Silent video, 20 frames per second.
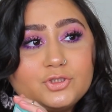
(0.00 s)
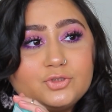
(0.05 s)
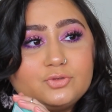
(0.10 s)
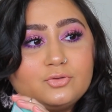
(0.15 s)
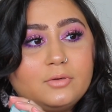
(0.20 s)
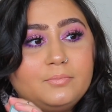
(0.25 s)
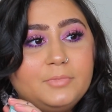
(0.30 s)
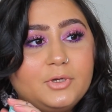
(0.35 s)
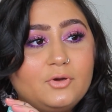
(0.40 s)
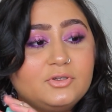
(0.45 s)

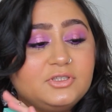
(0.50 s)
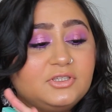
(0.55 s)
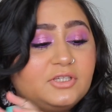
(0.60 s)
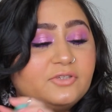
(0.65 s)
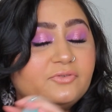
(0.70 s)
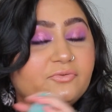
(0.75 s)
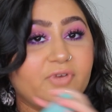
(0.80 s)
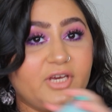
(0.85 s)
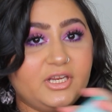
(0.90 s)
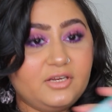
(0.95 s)
sure because it
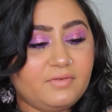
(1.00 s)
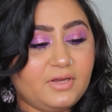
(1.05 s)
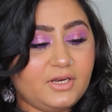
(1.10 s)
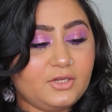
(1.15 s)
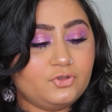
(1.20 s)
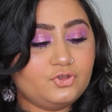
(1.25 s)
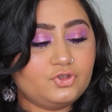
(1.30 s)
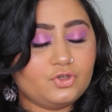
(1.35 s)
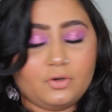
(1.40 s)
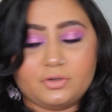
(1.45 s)
is
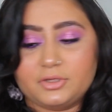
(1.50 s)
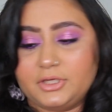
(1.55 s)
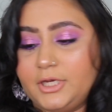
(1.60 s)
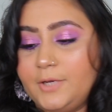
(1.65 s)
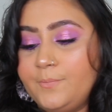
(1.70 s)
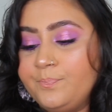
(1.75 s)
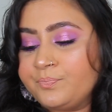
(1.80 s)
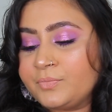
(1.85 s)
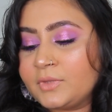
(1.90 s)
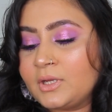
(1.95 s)
very
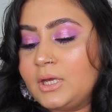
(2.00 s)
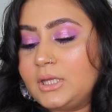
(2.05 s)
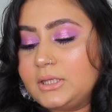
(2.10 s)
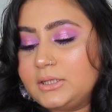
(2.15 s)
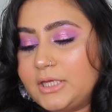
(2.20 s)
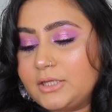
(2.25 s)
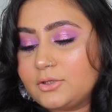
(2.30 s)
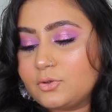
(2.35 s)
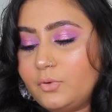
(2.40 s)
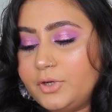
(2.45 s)
chalky.
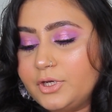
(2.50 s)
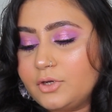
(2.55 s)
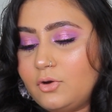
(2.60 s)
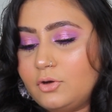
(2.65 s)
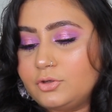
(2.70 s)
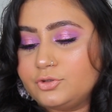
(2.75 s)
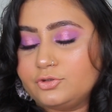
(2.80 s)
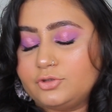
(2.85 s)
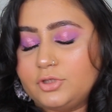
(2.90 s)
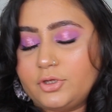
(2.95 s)
Then going
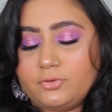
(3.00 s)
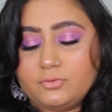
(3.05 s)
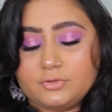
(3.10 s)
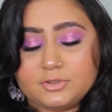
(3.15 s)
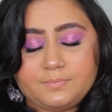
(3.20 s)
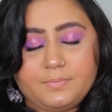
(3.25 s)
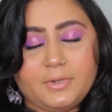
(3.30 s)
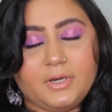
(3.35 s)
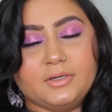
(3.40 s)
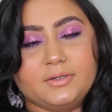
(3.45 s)
on to the
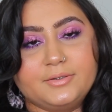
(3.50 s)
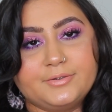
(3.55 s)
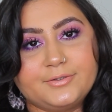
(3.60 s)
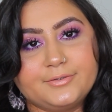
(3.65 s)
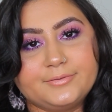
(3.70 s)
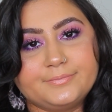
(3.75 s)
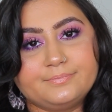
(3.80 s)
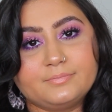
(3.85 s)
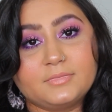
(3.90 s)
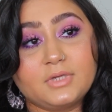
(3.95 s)
rose palette.
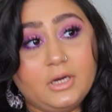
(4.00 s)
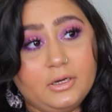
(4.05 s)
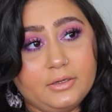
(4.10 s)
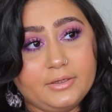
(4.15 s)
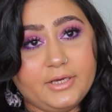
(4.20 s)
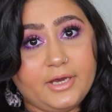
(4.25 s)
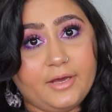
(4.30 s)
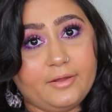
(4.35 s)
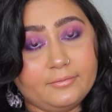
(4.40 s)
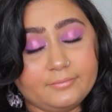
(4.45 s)

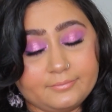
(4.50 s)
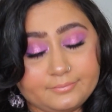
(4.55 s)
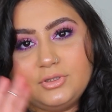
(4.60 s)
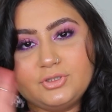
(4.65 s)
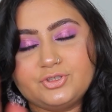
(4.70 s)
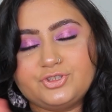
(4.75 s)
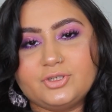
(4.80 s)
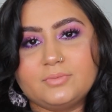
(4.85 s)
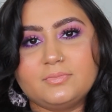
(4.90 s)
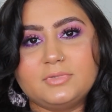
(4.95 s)
Again,
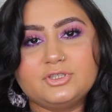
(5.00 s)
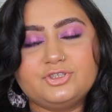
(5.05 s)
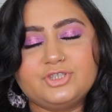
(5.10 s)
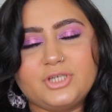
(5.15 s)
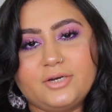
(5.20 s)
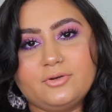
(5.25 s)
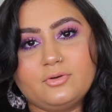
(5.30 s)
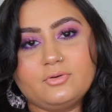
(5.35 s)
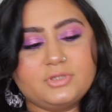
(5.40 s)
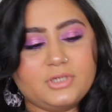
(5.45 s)
the shimmer
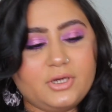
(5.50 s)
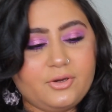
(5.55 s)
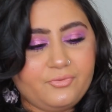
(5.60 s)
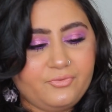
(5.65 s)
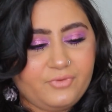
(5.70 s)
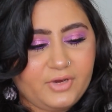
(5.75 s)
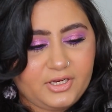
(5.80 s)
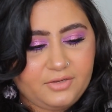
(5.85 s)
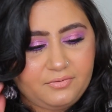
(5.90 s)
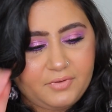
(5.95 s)
shadows are
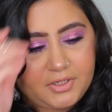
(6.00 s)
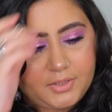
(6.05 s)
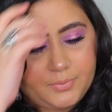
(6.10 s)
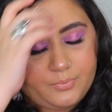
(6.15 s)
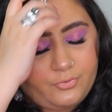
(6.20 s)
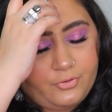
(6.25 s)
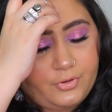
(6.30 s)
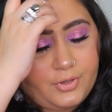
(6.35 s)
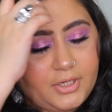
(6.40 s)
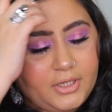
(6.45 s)
very
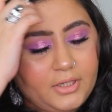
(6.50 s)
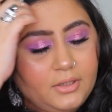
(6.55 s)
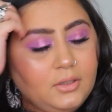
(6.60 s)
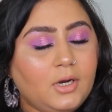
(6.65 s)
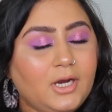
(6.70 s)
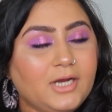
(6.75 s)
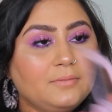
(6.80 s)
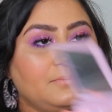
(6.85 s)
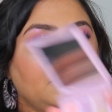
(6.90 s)
pretty. I